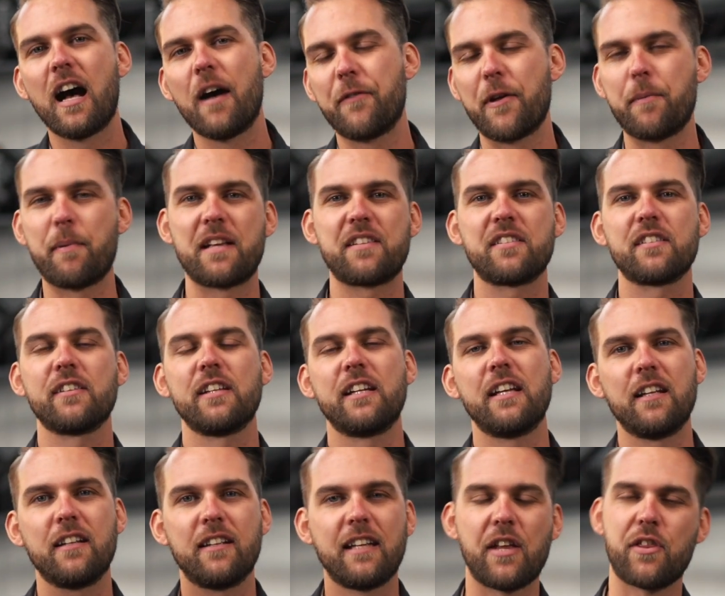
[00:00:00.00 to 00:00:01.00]
They
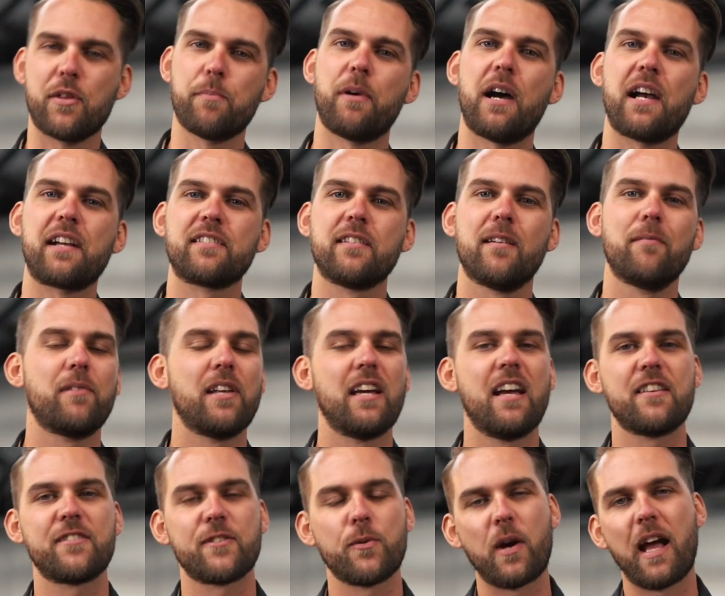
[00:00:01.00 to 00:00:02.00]
basically get the bikes up
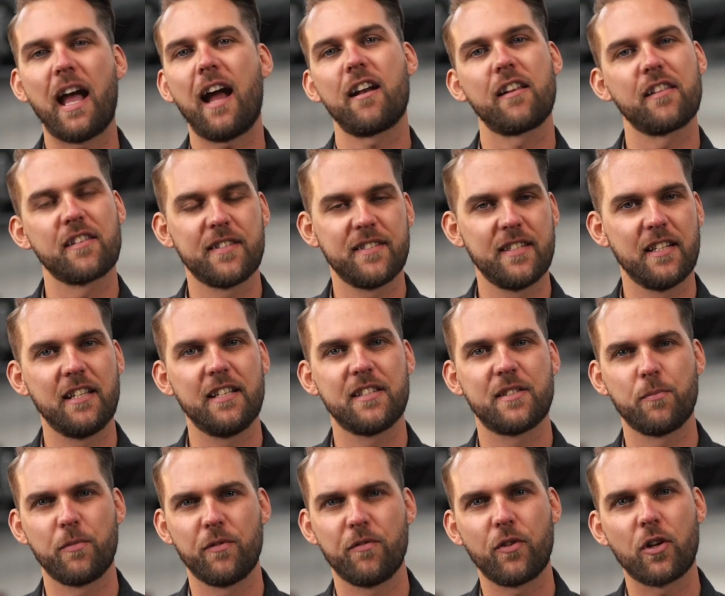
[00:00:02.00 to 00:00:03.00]
there so we're out of the cities
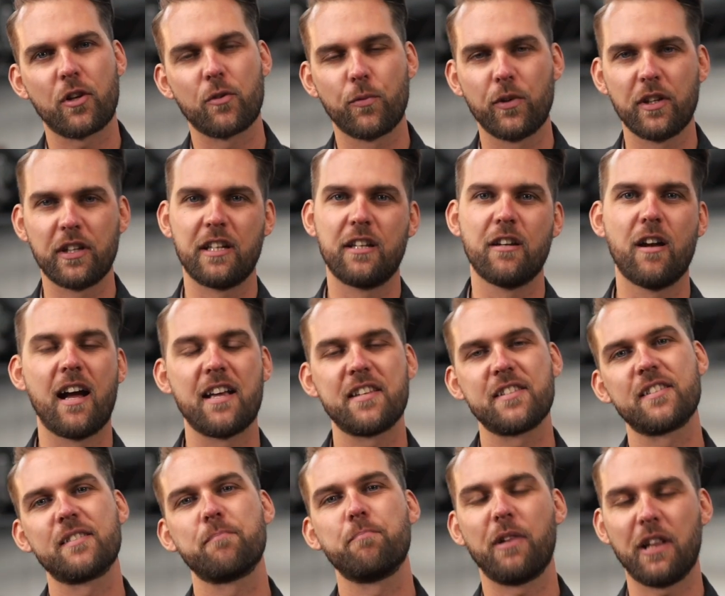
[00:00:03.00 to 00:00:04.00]
and we've got a really
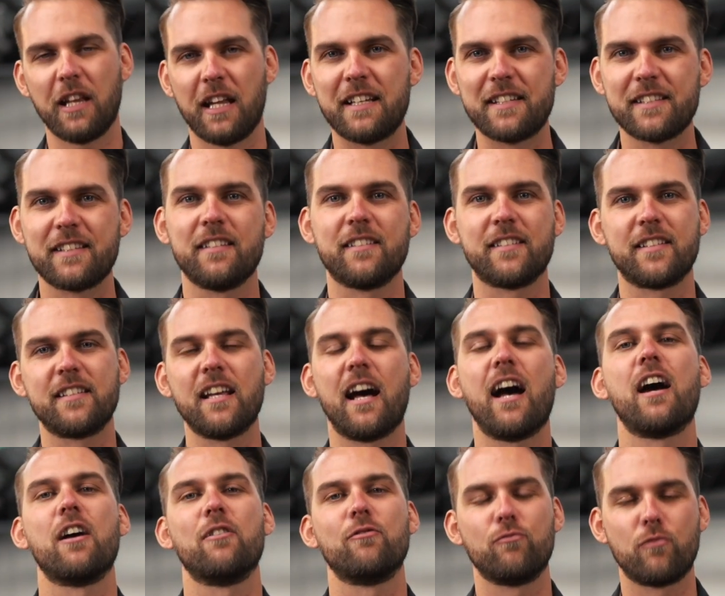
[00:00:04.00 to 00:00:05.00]
nice place to
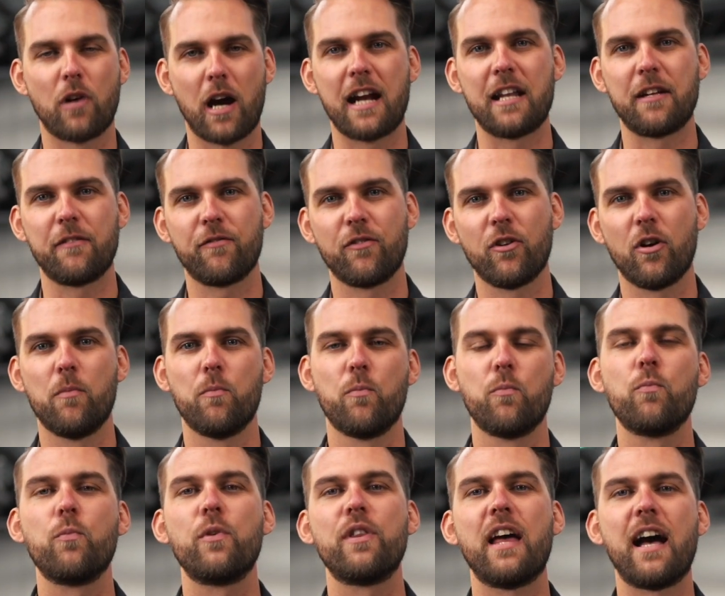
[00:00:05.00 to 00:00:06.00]
start riding from
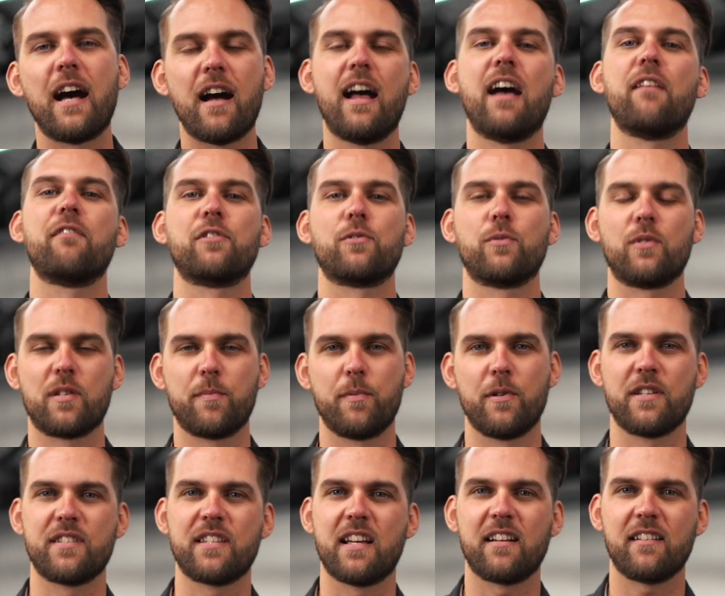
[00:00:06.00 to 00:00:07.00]
without having to
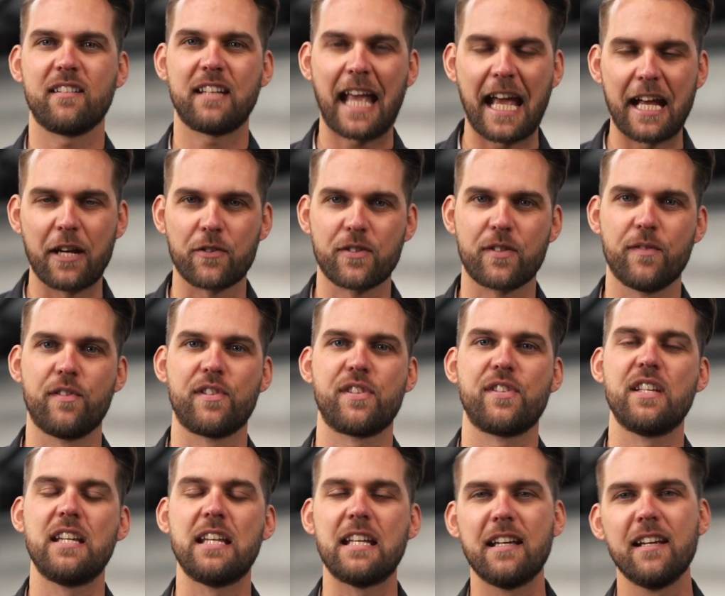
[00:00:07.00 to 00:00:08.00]
experience that chaos of a
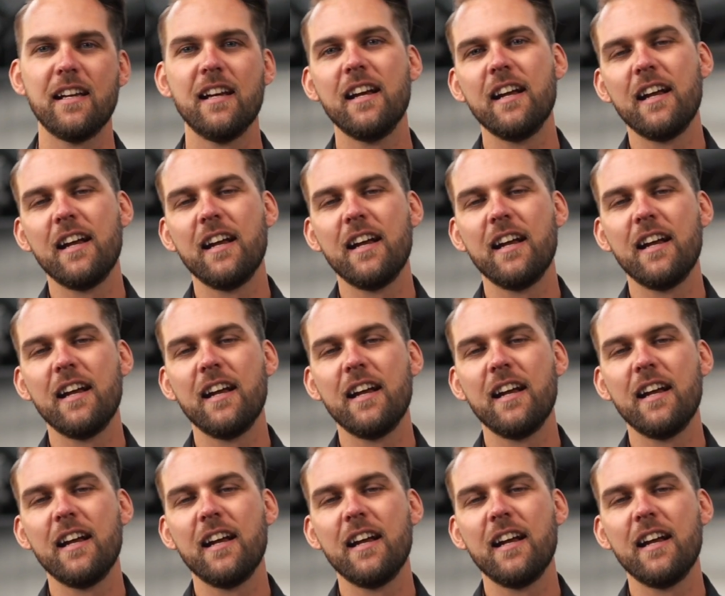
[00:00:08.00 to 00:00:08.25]
city.